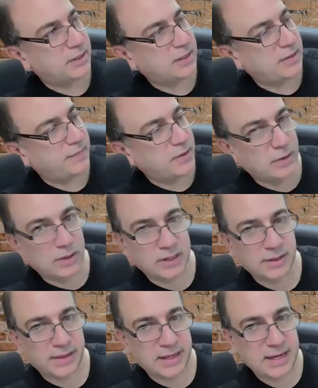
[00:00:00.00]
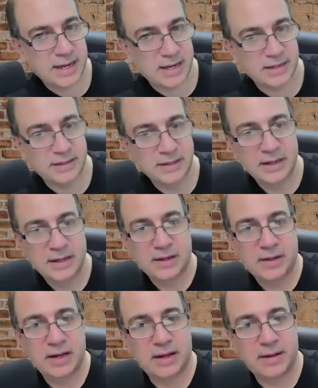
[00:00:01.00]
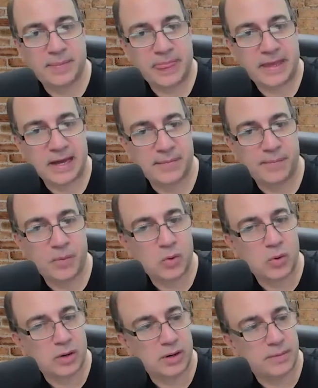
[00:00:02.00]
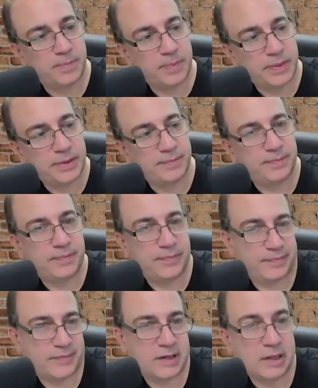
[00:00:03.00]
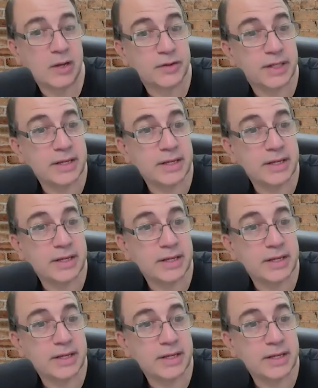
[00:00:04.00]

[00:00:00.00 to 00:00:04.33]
And if you look at the can, kind of more closely than you